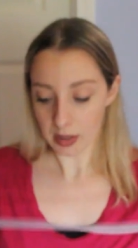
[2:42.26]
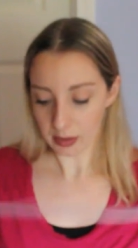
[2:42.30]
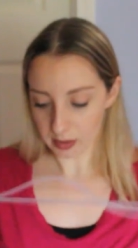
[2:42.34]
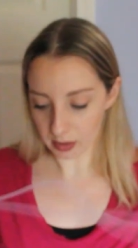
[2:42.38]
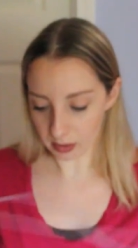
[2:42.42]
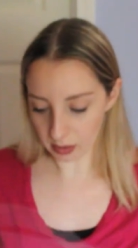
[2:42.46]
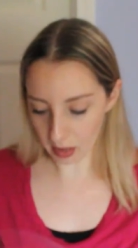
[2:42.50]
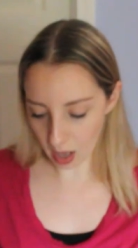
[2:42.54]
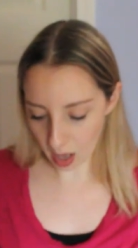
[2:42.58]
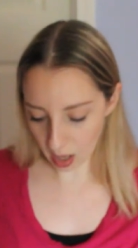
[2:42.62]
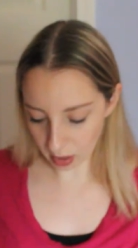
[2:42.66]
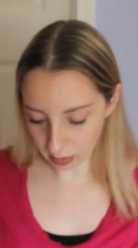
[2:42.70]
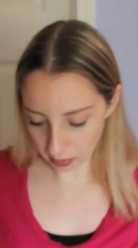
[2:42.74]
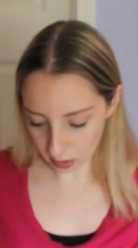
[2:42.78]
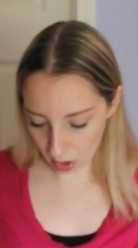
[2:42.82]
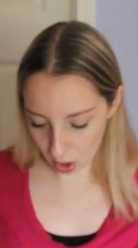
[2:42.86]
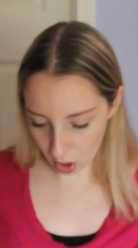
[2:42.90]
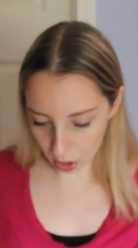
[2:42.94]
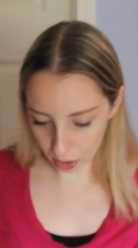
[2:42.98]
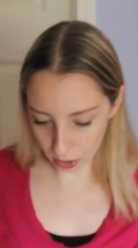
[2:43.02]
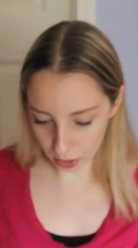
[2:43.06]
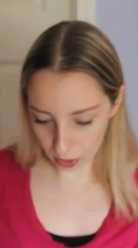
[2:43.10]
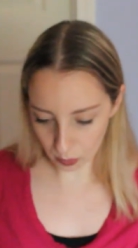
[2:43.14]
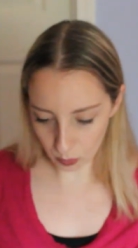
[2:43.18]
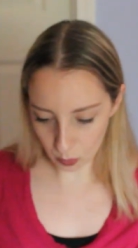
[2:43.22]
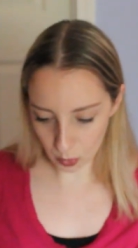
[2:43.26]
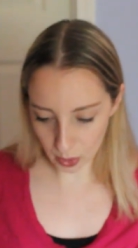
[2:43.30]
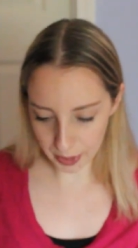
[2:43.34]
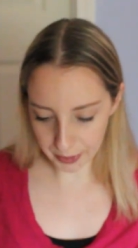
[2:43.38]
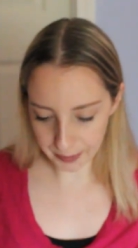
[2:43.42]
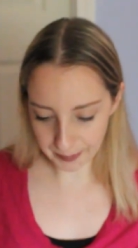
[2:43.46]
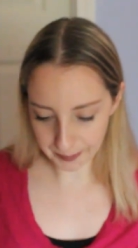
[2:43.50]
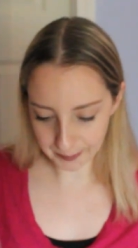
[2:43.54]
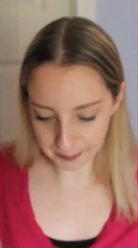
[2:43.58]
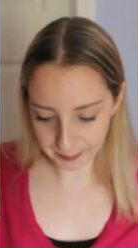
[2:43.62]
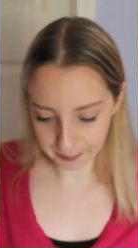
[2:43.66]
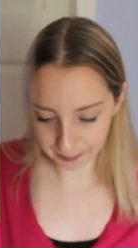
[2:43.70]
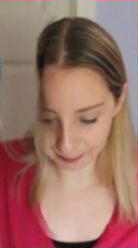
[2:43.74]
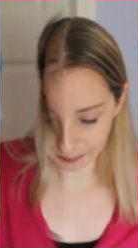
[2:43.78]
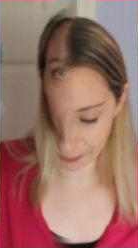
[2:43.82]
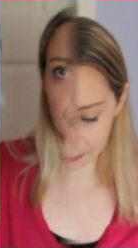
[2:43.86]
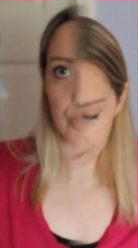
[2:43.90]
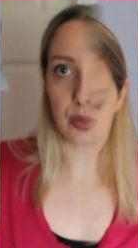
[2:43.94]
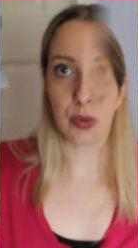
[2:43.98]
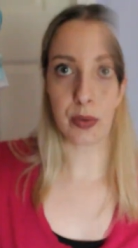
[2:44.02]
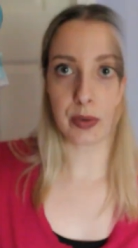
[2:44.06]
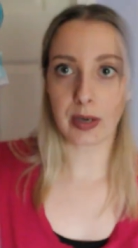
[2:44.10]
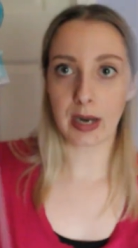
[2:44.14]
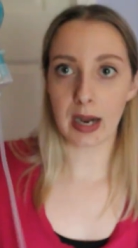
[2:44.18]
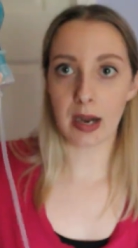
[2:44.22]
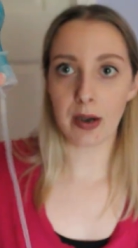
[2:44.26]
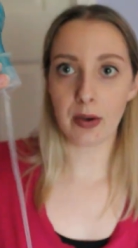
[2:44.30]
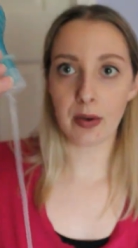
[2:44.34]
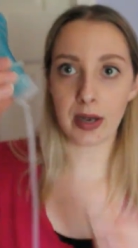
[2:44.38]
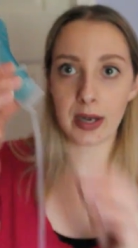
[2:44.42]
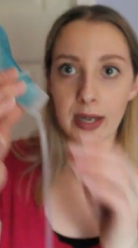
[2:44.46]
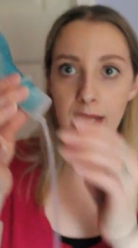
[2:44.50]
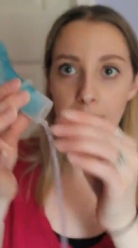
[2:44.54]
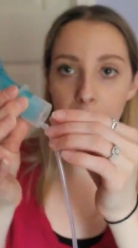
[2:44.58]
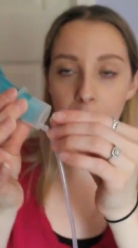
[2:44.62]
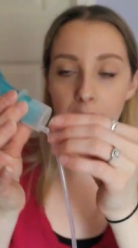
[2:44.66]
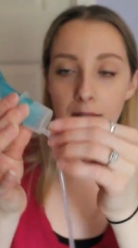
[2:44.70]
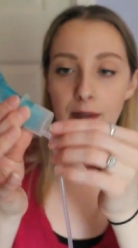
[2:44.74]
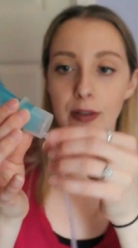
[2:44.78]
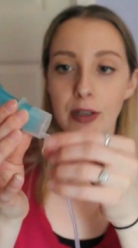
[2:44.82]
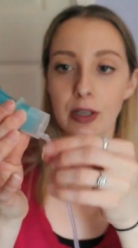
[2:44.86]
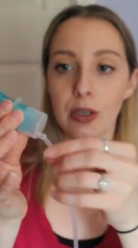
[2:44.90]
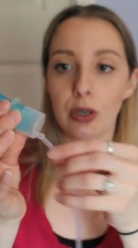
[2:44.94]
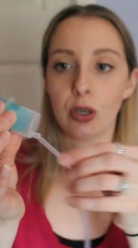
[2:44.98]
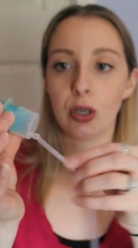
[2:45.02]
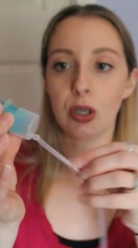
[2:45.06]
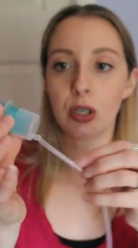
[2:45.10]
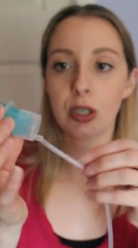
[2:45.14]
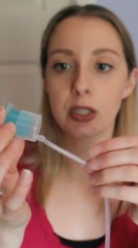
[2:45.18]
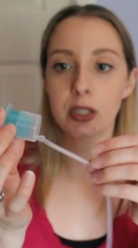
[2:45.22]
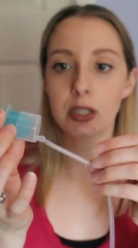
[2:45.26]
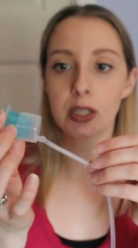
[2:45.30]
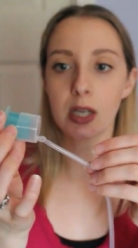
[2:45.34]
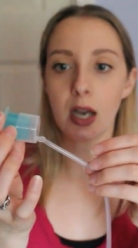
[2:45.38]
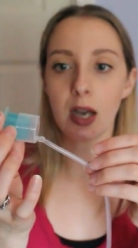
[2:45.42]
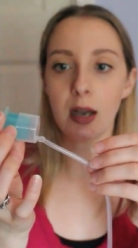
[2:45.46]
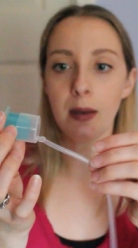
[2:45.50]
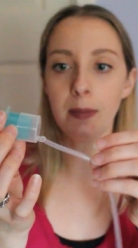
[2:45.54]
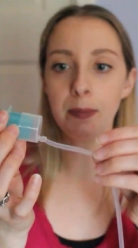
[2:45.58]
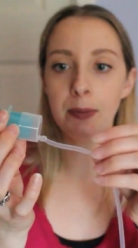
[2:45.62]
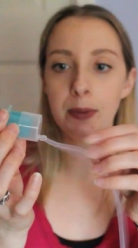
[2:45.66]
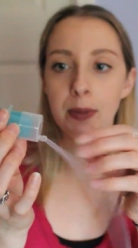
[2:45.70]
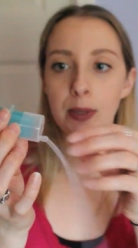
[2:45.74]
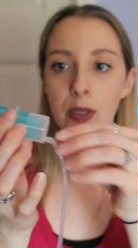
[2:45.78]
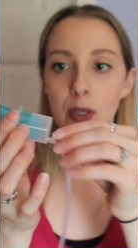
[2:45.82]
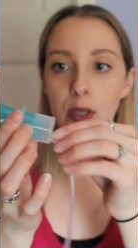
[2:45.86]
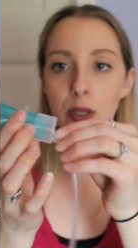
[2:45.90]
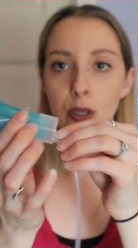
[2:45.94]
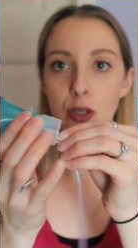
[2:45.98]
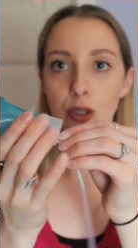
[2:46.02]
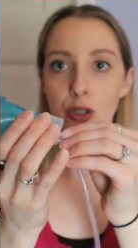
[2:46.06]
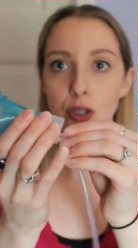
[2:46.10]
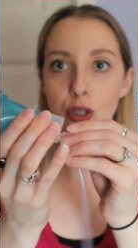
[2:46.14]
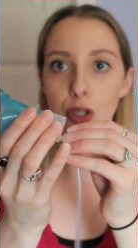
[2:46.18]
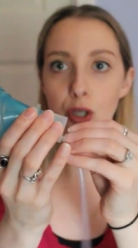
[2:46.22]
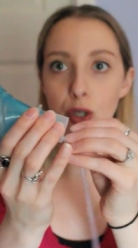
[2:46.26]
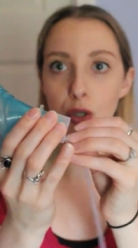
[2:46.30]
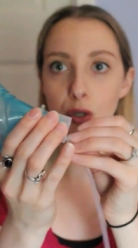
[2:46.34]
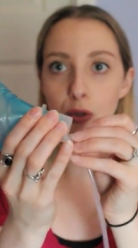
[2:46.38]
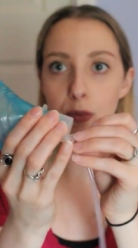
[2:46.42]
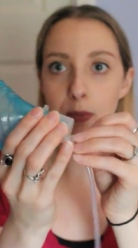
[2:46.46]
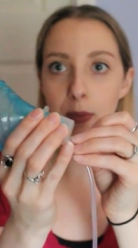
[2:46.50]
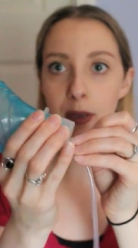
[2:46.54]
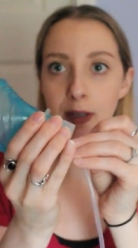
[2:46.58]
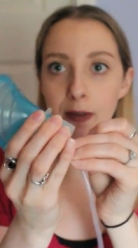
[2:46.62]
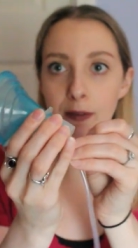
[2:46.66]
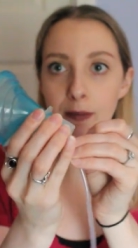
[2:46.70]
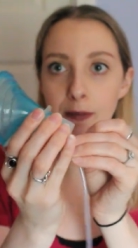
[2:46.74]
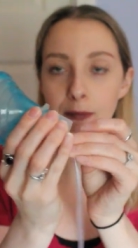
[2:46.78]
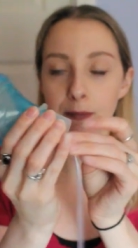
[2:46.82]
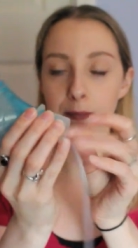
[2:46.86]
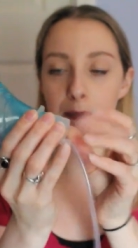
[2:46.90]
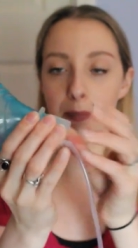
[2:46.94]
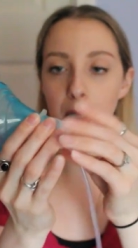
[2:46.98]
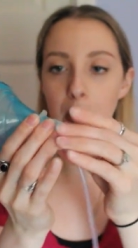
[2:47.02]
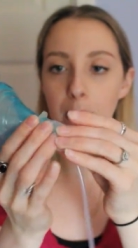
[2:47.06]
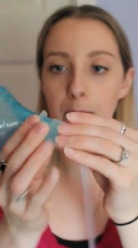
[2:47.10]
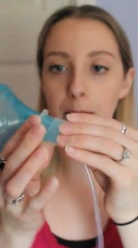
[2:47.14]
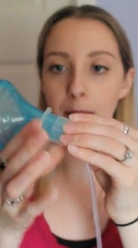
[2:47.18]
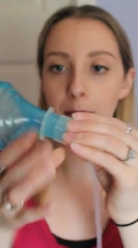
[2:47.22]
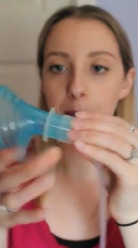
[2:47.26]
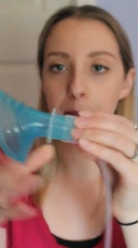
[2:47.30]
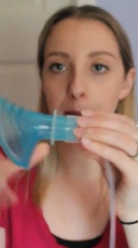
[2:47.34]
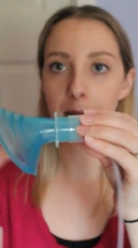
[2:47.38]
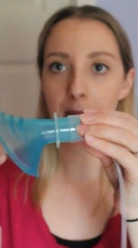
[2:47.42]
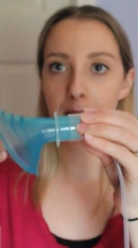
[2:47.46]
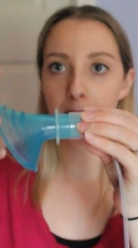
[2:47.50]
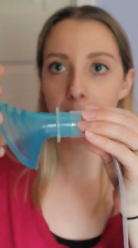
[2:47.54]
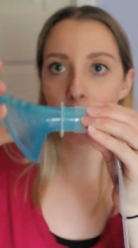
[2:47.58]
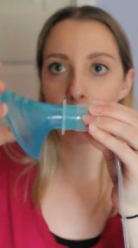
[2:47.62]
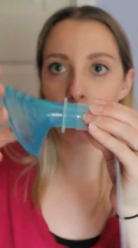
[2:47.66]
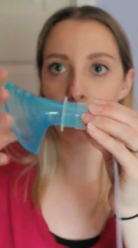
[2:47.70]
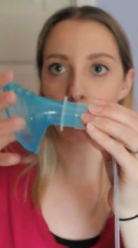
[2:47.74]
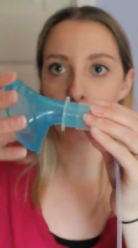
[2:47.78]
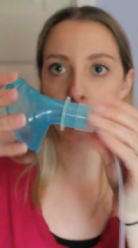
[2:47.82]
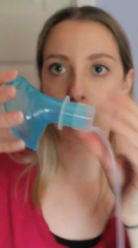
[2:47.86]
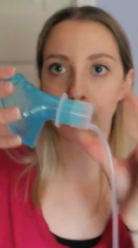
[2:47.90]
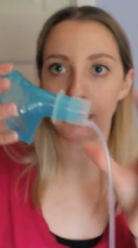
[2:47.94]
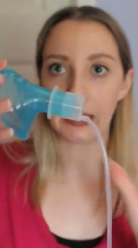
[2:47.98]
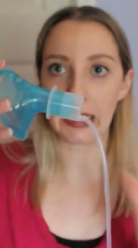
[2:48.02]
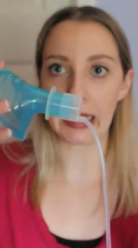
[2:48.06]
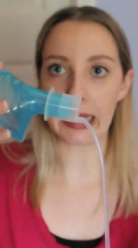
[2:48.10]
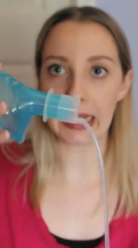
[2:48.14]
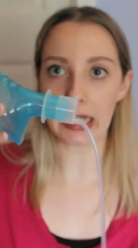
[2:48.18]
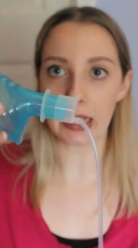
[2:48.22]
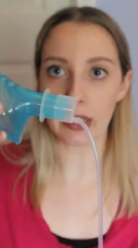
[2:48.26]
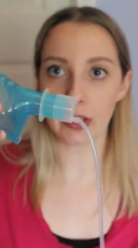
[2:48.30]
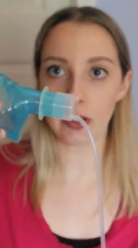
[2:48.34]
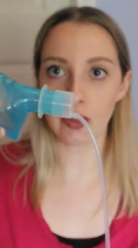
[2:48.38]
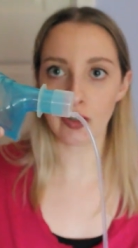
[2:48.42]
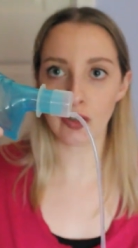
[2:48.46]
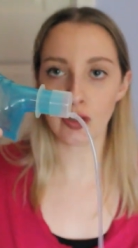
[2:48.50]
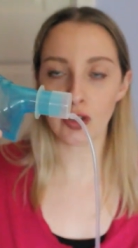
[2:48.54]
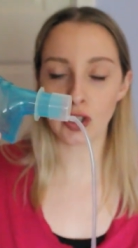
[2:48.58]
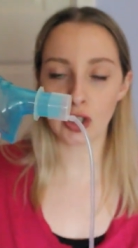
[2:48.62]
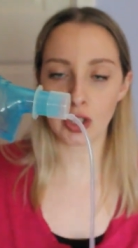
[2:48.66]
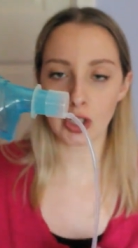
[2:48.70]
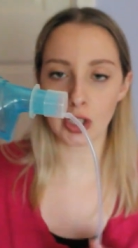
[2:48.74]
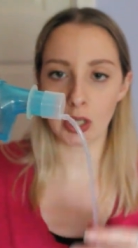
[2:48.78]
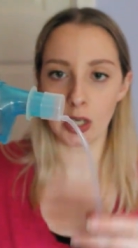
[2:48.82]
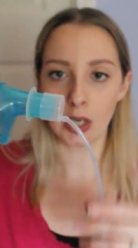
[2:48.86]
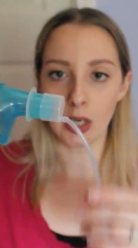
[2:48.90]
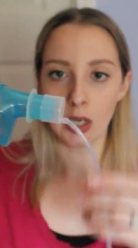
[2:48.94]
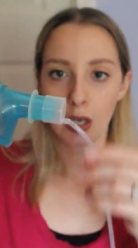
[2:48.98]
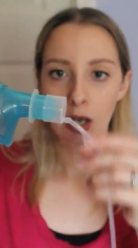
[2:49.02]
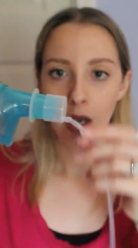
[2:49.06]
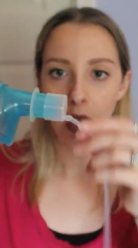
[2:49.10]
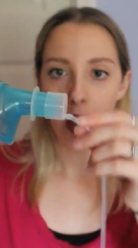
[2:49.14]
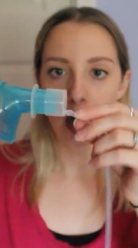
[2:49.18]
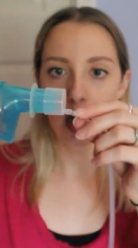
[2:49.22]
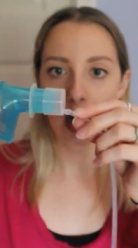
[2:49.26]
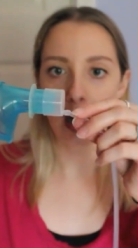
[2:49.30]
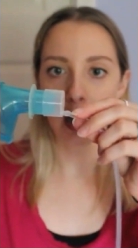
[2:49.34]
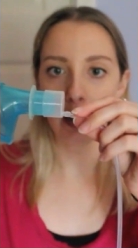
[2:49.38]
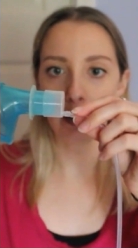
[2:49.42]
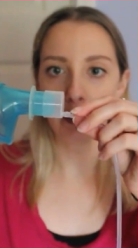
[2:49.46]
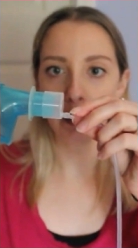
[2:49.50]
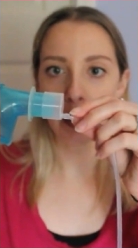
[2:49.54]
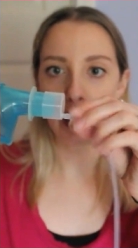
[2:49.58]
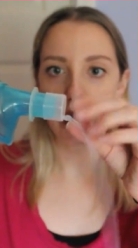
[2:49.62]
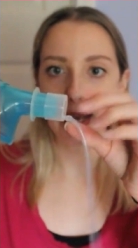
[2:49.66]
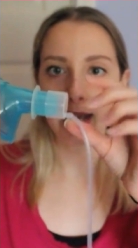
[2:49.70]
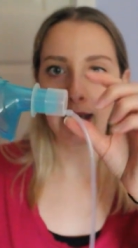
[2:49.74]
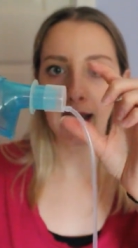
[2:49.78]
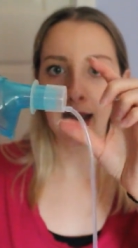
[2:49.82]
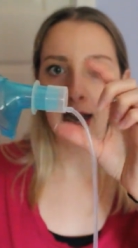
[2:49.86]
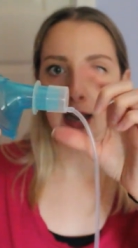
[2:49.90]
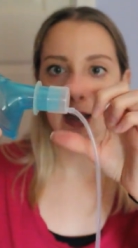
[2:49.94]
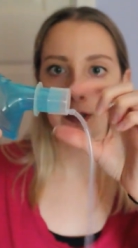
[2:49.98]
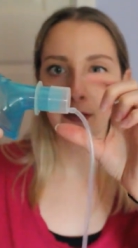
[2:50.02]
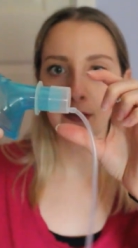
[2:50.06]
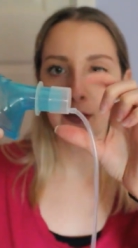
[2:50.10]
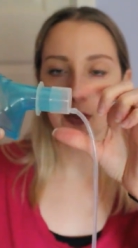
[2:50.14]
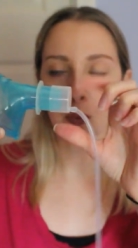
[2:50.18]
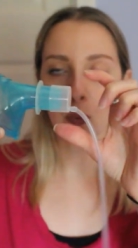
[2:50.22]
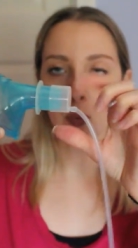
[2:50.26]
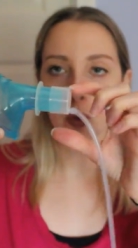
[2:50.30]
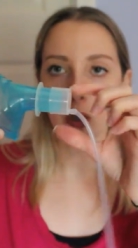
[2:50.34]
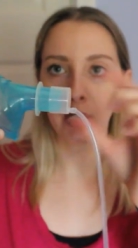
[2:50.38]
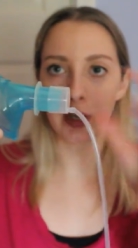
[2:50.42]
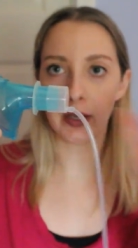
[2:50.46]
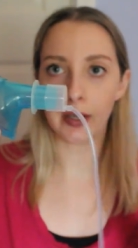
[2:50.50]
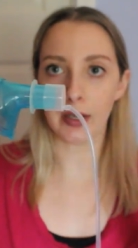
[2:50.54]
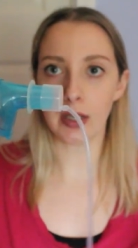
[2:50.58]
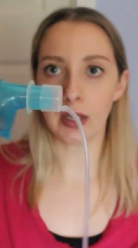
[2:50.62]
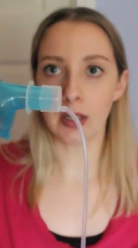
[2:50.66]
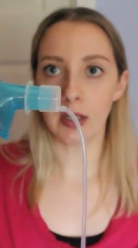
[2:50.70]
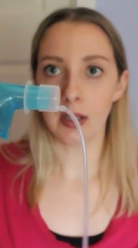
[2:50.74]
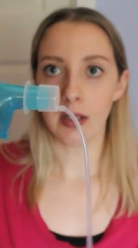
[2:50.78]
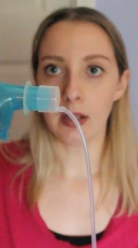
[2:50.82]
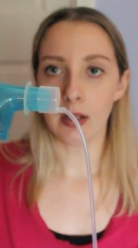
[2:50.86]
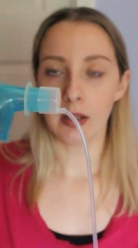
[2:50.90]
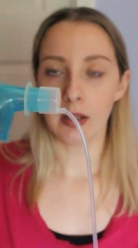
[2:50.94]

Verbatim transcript: the lot longer one. So now I have it hooked up to my Pumpin' Pal flange. Um, I have the one,